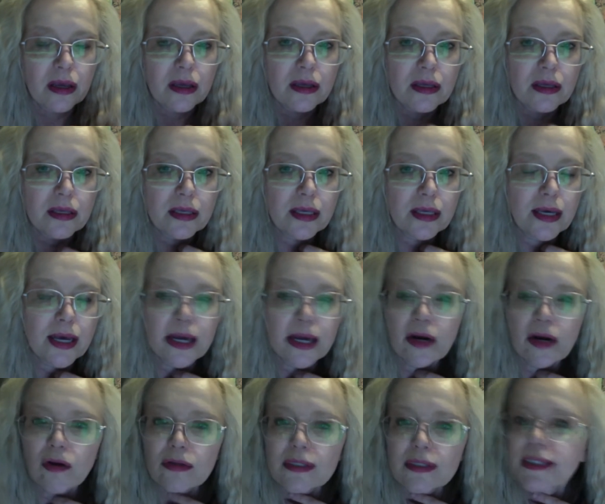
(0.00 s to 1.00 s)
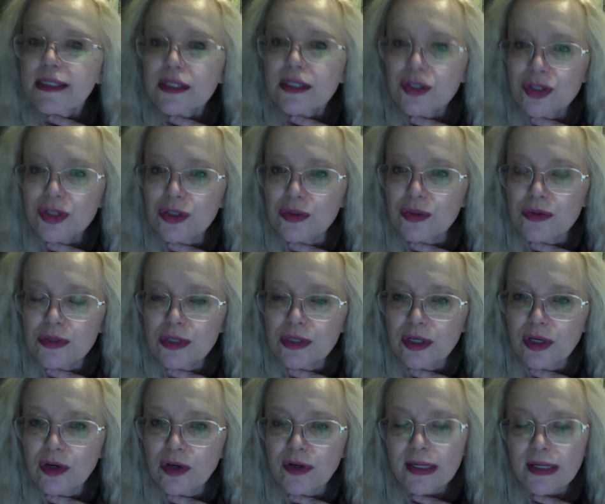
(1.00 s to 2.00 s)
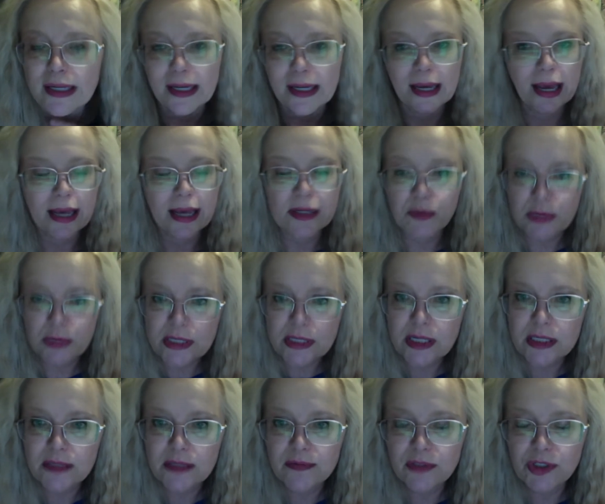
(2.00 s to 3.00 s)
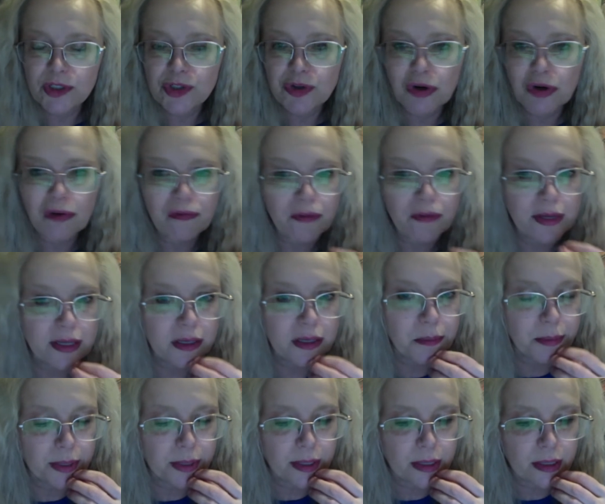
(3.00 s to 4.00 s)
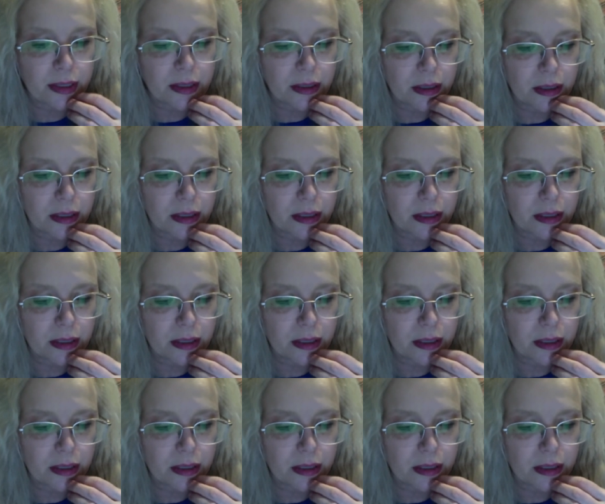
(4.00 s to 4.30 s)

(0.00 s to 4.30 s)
he had all these issues. You know, he has recessive dystrophic EB,